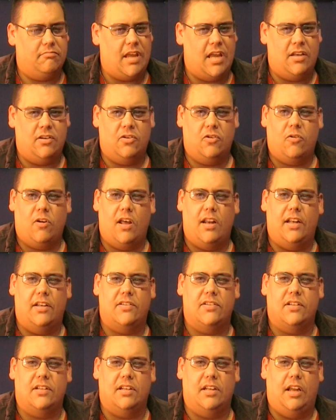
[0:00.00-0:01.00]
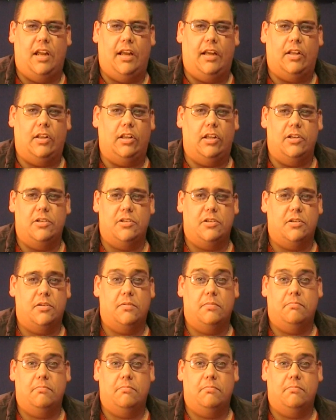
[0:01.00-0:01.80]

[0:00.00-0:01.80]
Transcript: end credits into English.